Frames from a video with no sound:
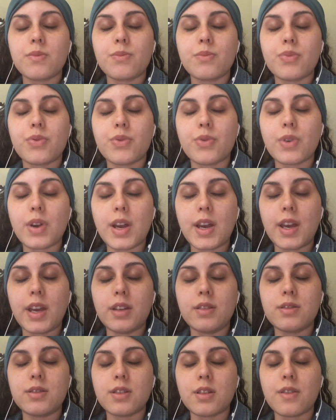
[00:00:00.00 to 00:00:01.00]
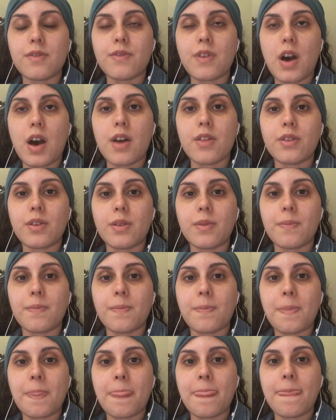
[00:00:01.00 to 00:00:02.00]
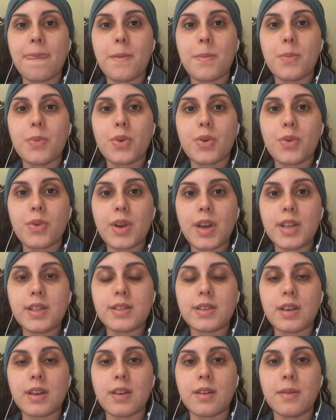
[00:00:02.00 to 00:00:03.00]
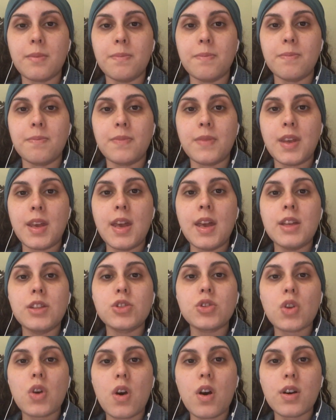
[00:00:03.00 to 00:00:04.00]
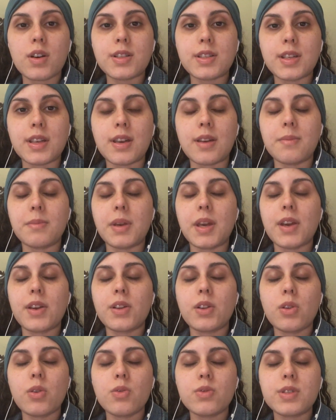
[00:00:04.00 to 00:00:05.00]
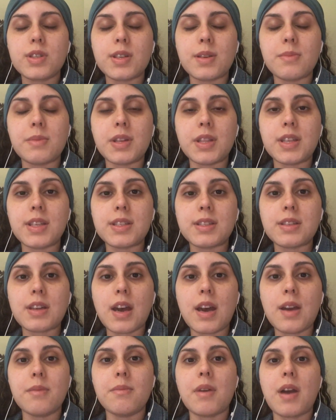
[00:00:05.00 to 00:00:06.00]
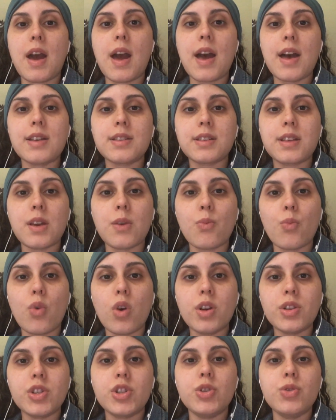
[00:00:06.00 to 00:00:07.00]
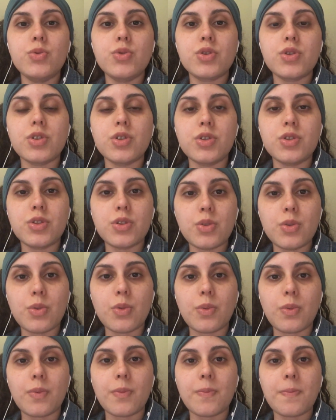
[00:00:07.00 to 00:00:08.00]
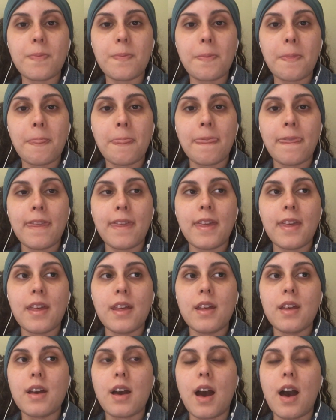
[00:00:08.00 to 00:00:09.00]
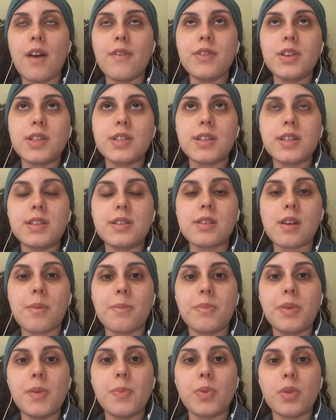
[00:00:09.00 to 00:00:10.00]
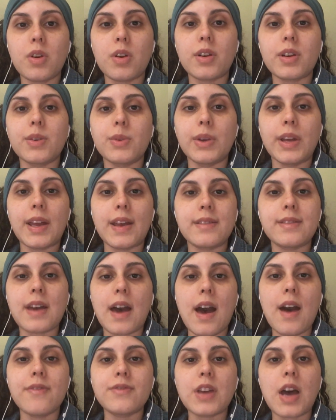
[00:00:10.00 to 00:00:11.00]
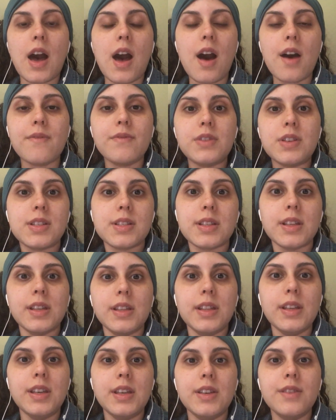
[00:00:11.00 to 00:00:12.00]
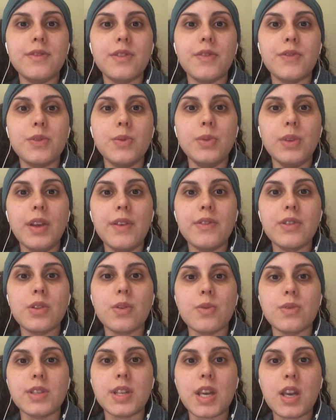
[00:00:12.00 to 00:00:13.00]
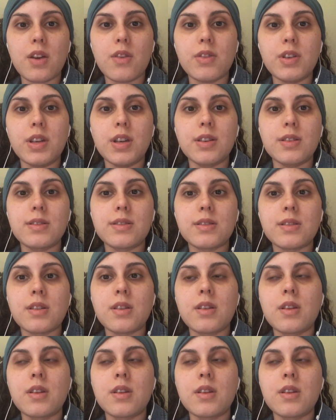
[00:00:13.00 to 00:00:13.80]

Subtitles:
pray to the Father. Pray to Him. Talk to Him. Get close to Him in this time. Ask Him what you should do. Obviously, some people are going to have to obviously leave if you live in those areas.